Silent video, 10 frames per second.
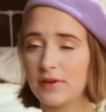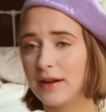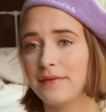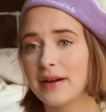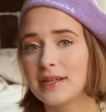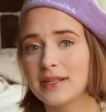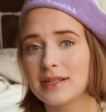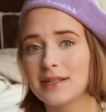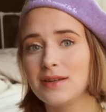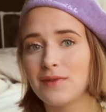I find a
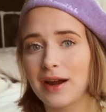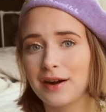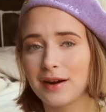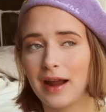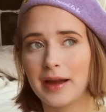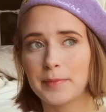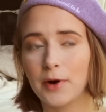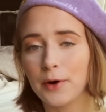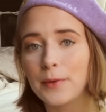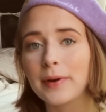Disney record, I'm
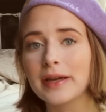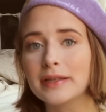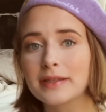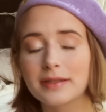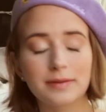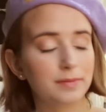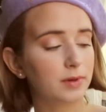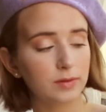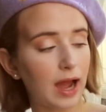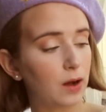always
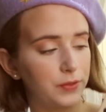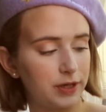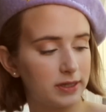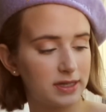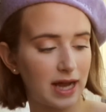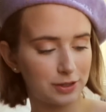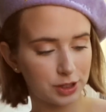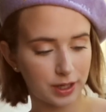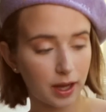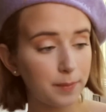out there
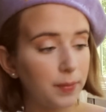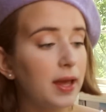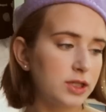snatching it up.